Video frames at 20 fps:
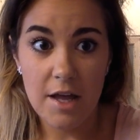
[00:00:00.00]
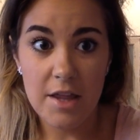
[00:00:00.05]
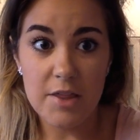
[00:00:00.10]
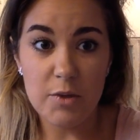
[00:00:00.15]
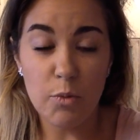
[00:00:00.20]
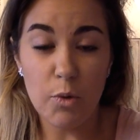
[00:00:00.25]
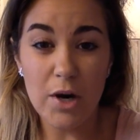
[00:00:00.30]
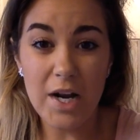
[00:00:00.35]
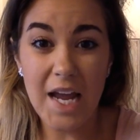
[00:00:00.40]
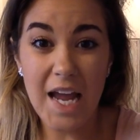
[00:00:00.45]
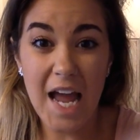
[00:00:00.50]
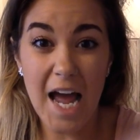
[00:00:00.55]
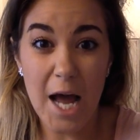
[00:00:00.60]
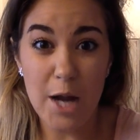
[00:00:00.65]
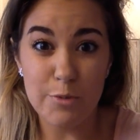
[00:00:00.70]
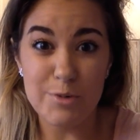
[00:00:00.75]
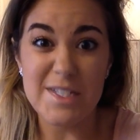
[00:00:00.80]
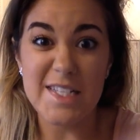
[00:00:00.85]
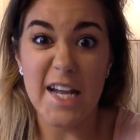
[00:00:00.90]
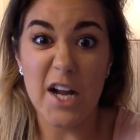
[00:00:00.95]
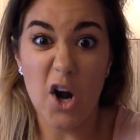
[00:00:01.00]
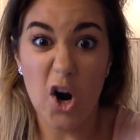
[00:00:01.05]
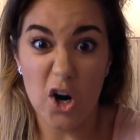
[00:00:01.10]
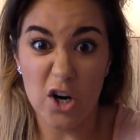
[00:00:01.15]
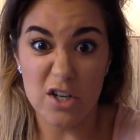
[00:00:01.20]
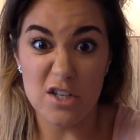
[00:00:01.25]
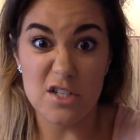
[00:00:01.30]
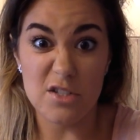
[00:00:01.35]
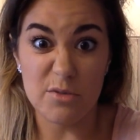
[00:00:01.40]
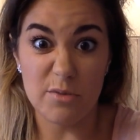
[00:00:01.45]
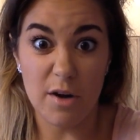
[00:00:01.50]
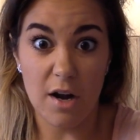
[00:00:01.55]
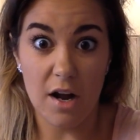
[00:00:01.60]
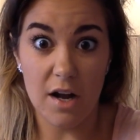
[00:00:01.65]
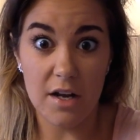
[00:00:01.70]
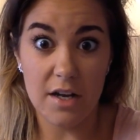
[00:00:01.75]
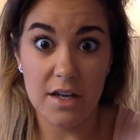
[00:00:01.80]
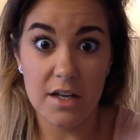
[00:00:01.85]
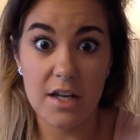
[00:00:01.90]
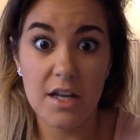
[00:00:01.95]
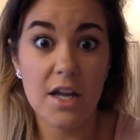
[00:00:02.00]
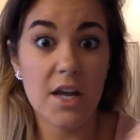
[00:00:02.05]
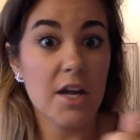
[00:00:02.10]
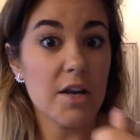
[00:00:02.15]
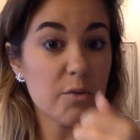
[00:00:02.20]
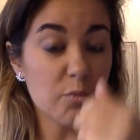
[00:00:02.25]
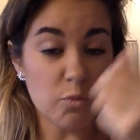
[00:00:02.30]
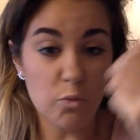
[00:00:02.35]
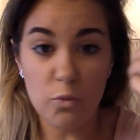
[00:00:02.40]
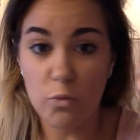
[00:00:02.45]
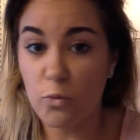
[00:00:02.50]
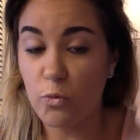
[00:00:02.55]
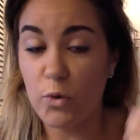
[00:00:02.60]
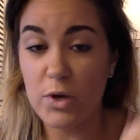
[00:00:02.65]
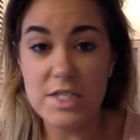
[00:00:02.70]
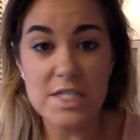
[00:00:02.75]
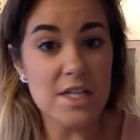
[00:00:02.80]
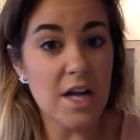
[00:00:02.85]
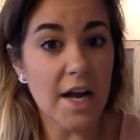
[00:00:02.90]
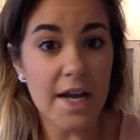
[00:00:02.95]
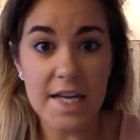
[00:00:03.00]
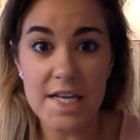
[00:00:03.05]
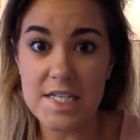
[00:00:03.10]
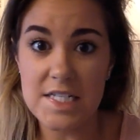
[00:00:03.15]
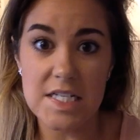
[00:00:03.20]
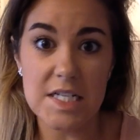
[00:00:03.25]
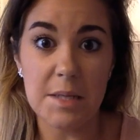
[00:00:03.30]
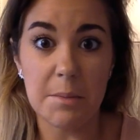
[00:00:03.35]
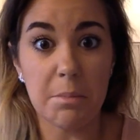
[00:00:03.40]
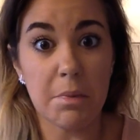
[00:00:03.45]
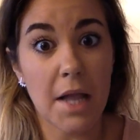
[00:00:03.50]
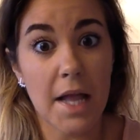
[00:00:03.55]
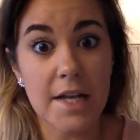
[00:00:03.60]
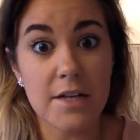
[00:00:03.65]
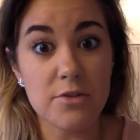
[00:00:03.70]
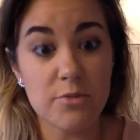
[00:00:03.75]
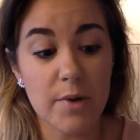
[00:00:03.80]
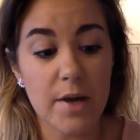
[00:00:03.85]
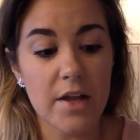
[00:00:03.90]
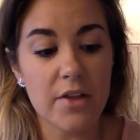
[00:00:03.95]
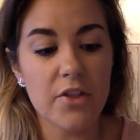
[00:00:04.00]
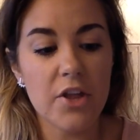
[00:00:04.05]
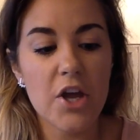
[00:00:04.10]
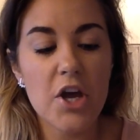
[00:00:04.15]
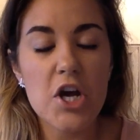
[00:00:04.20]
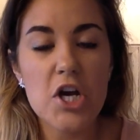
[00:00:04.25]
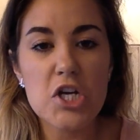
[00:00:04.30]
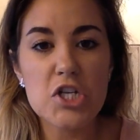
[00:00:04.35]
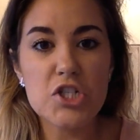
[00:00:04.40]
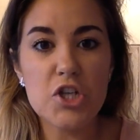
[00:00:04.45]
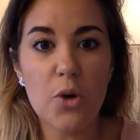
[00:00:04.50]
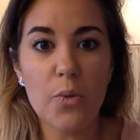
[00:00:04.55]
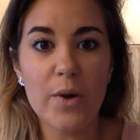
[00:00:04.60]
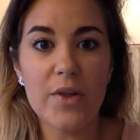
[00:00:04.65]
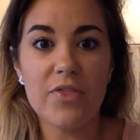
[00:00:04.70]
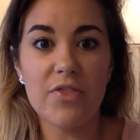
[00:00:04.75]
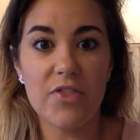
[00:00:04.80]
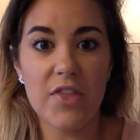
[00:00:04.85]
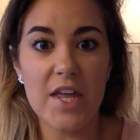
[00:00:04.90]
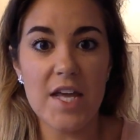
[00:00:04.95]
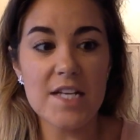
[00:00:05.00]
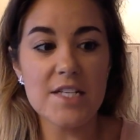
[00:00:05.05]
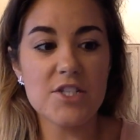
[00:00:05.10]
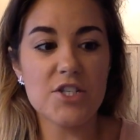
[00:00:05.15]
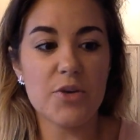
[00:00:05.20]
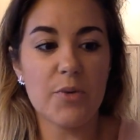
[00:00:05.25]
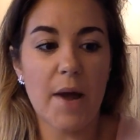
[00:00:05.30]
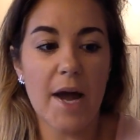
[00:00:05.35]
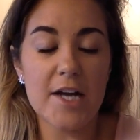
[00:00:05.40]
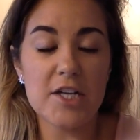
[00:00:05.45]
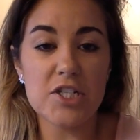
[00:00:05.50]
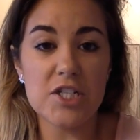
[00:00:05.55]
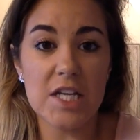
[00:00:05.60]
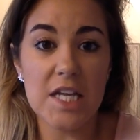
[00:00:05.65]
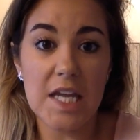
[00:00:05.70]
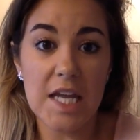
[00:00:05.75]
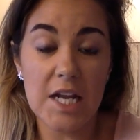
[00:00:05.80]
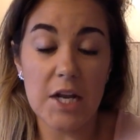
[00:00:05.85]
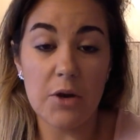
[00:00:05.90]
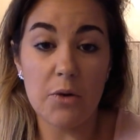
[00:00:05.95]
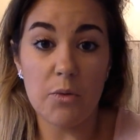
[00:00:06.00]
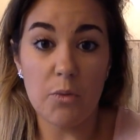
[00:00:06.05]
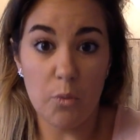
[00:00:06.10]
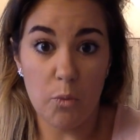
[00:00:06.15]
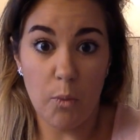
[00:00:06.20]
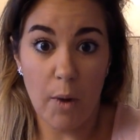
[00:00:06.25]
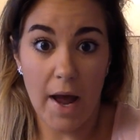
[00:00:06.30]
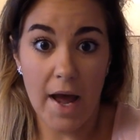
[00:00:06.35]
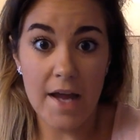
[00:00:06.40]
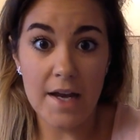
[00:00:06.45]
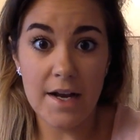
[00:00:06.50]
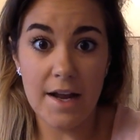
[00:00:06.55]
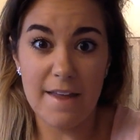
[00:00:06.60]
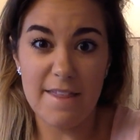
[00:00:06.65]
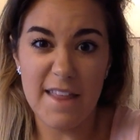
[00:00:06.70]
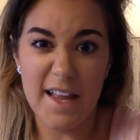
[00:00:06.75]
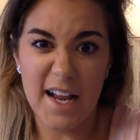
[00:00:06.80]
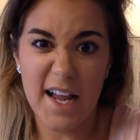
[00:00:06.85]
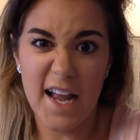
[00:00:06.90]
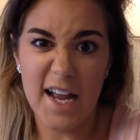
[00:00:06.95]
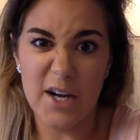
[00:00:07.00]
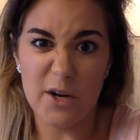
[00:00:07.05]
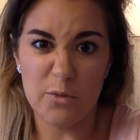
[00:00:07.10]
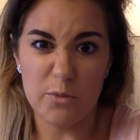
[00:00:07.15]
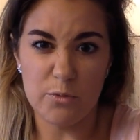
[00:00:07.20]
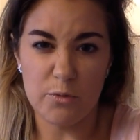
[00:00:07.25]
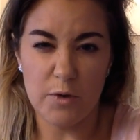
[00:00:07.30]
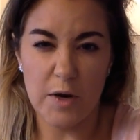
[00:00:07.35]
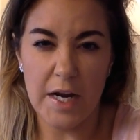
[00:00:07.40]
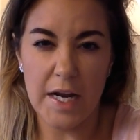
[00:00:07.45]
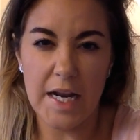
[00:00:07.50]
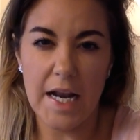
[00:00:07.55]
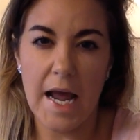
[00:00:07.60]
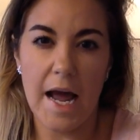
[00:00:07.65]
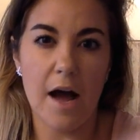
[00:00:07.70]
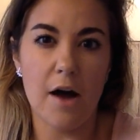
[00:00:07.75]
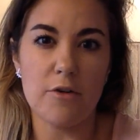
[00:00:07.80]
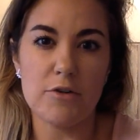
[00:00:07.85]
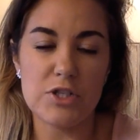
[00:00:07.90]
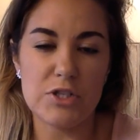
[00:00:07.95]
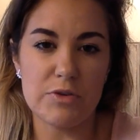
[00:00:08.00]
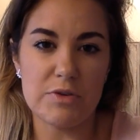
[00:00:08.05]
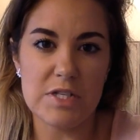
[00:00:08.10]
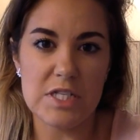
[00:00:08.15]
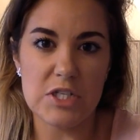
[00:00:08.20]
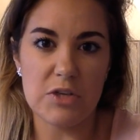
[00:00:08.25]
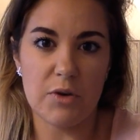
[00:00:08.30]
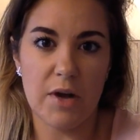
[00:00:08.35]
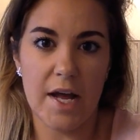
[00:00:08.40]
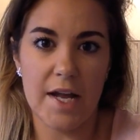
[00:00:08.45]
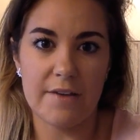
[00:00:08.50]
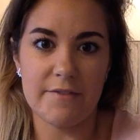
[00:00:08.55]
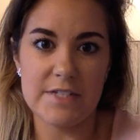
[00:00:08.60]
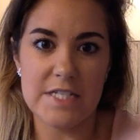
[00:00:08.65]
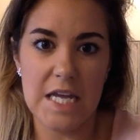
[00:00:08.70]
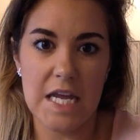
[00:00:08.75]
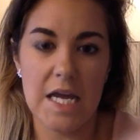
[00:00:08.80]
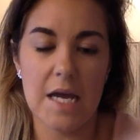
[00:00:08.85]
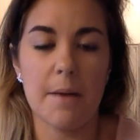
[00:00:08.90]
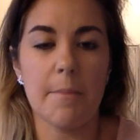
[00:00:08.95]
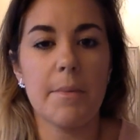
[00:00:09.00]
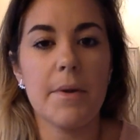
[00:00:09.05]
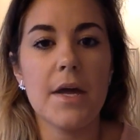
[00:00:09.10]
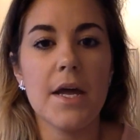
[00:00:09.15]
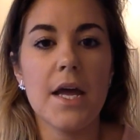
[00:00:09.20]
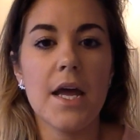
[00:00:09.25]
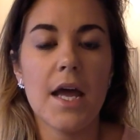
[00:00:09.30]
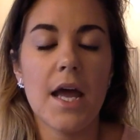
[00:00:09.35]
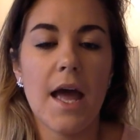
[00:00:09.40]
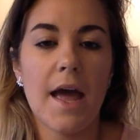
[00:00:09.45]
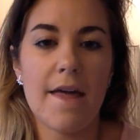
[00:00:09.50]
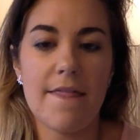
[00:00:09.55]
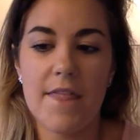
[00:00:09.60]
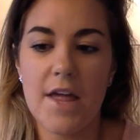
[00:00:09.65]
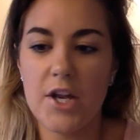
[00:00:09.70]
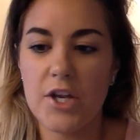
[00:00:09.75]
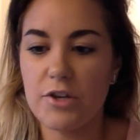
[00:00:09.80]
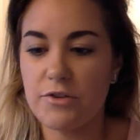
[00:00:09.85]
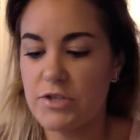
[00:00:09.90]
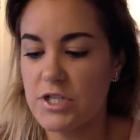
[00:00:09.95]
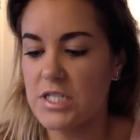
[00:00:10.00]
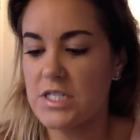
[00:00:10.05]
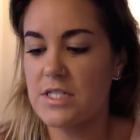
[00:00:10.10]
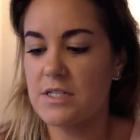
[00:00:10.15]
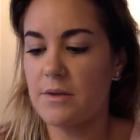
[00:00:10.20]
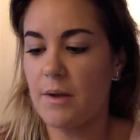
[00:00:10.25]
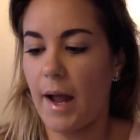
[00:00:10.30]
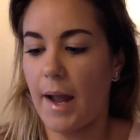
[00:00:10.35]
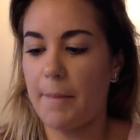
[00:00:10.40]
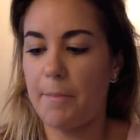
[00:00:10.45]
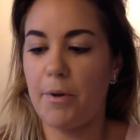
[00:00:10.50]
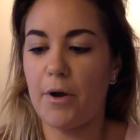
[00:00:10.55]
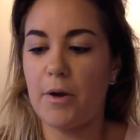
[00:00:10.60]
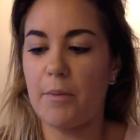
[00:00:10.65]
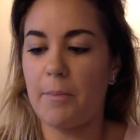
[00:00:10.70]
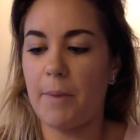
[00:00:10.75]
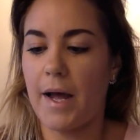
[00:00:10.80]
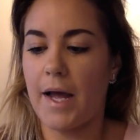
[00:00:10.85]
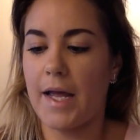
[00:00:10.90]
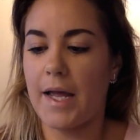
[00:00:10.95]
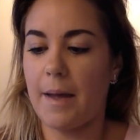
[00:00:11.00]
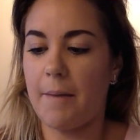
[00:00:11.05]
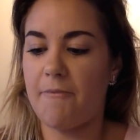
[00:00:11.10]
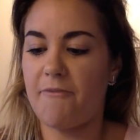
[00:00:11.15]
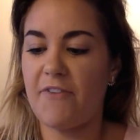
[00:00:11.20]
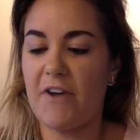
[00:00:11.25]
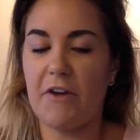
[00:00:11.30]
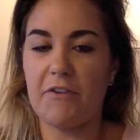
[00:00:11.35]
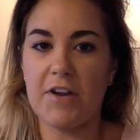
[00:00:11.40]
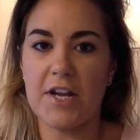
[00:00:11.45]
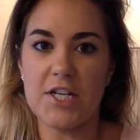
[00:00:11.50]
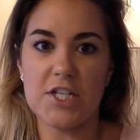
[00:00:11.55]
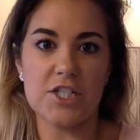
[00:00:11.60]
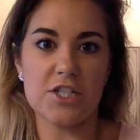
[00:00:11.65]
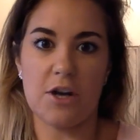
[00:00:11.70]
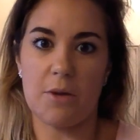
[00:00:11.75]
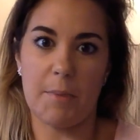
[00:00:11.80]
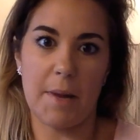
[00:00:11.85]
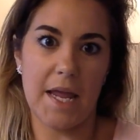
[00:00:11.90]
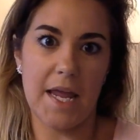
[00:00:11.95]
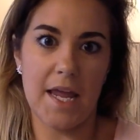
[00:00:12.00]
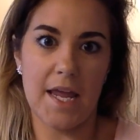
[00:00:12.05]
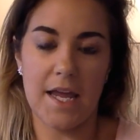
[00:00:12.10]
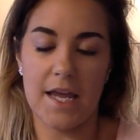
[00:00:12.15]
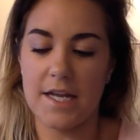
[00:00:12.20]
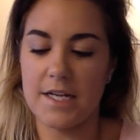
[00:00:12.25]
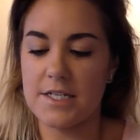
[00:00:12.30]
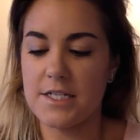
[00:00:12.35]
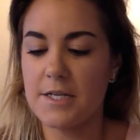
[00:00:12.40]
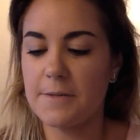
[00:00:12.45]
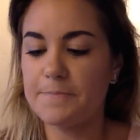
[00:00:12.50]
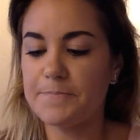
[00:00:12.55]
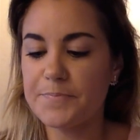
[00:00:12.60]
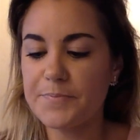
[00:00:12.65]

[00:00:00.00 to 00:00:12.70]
The one I had was like hard as a rock. Was not easy to blend with. So with this, you actually get it wet and then kind of wring it out so it's still kind of damp. And then I put my foundation on my hand,